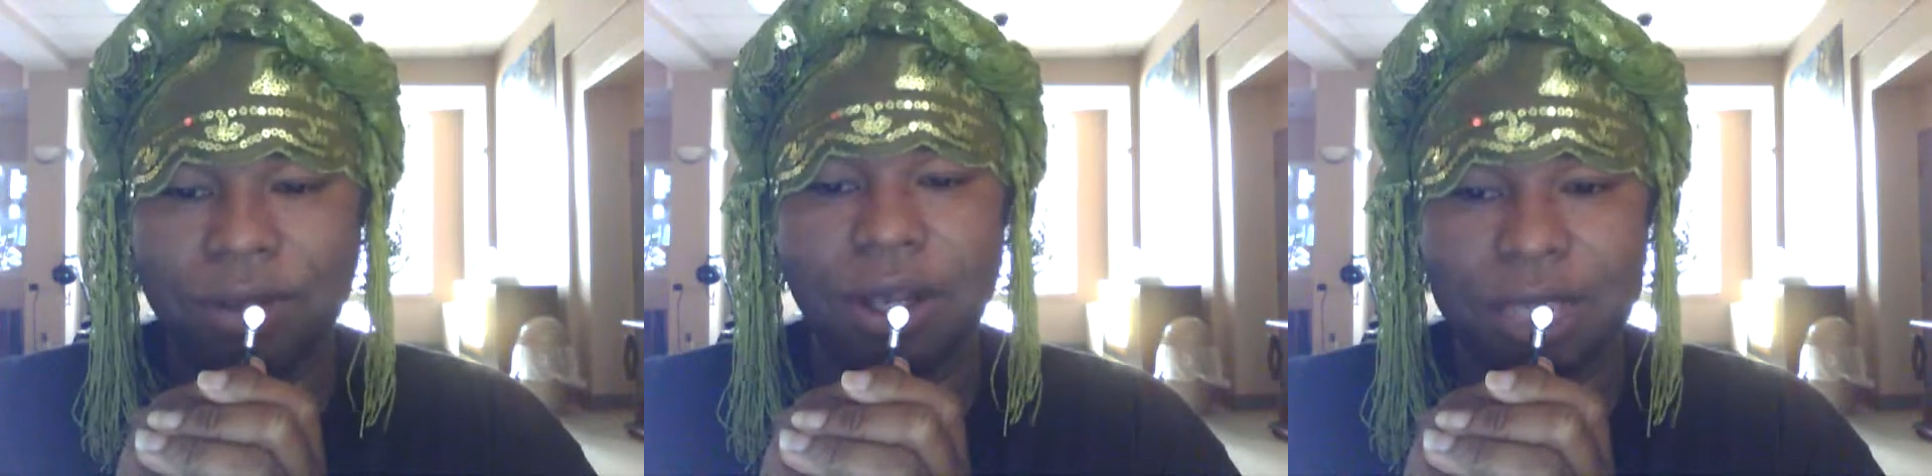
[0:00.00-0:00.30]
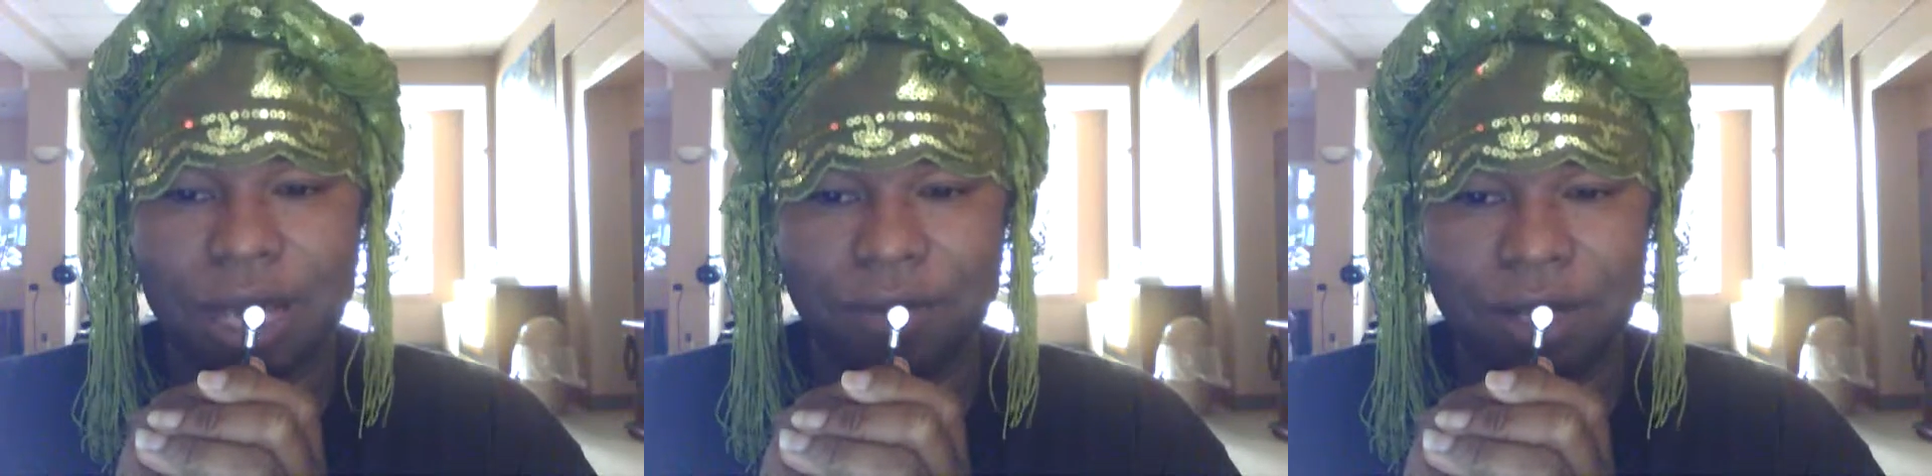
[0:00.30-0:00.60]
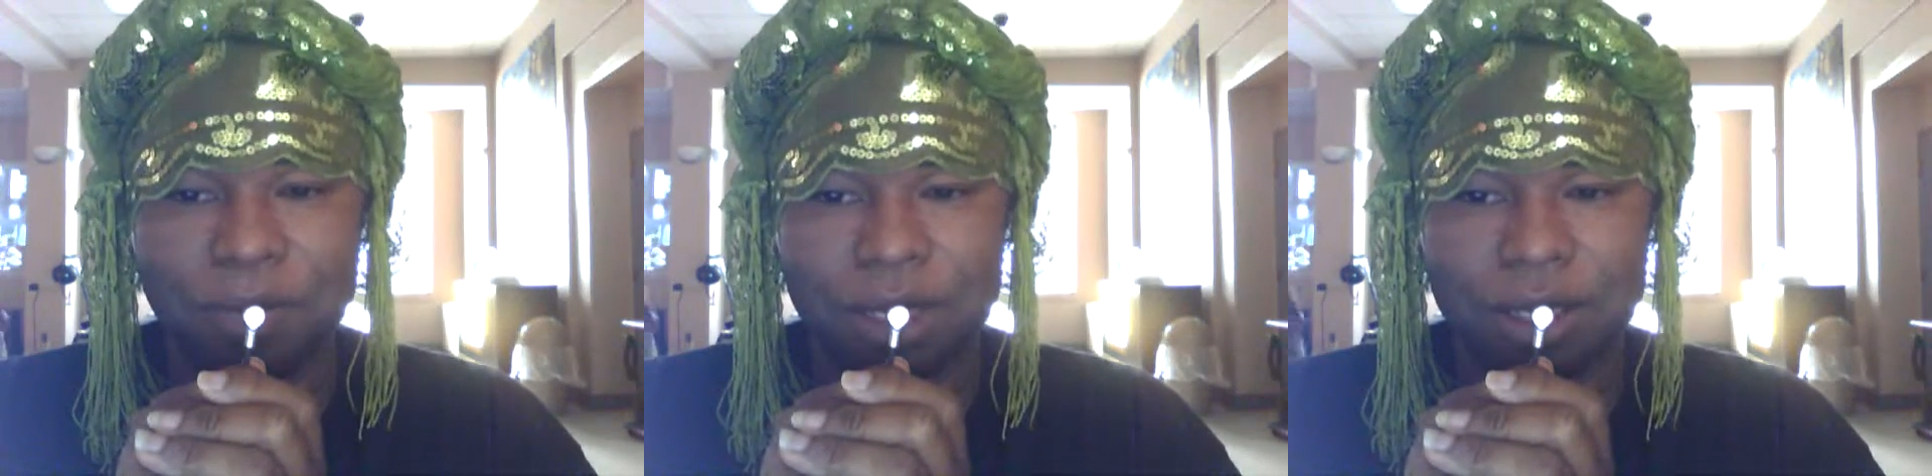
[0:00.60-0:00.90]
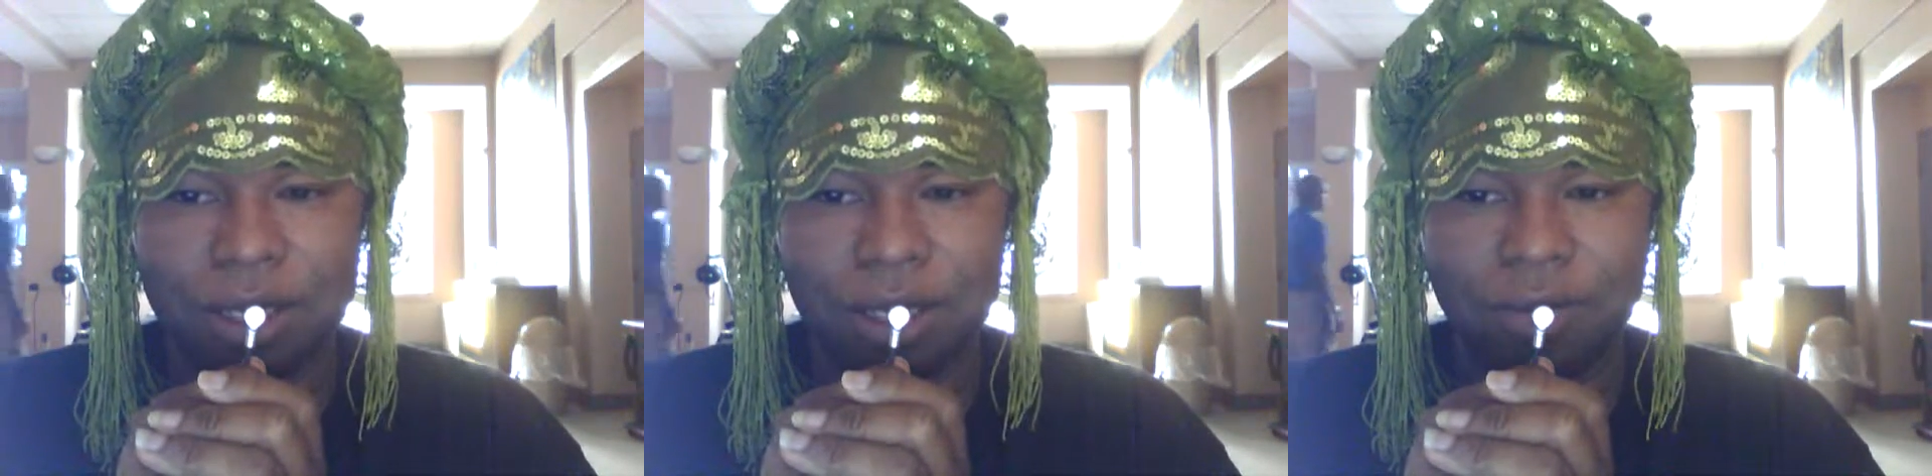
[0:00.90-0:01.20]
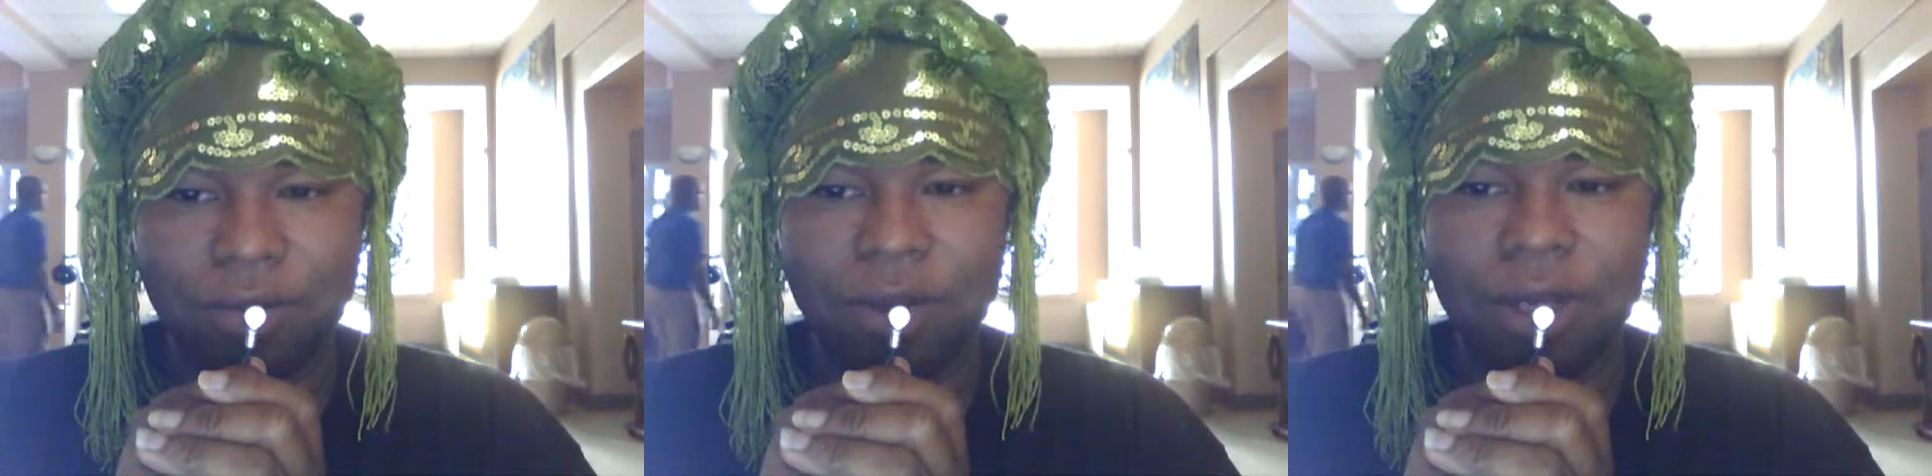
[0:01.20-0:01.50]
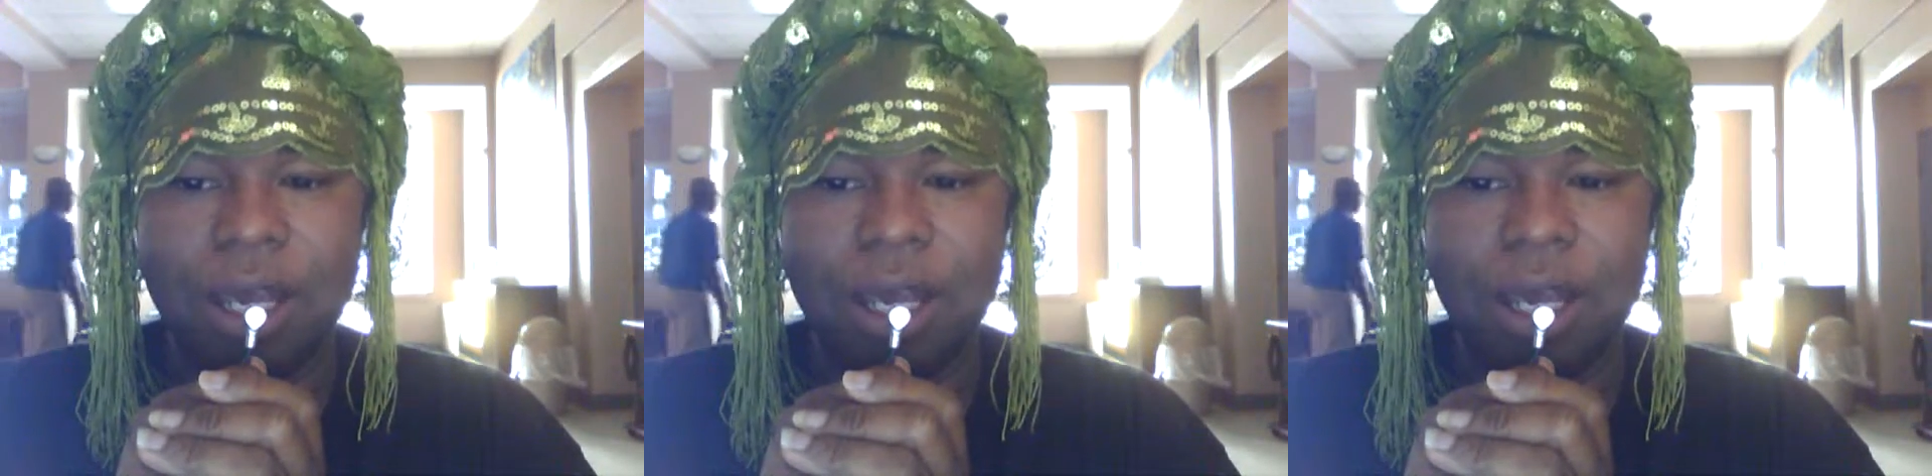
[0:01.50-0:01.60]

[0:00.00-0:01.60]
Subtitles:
not having a place to live.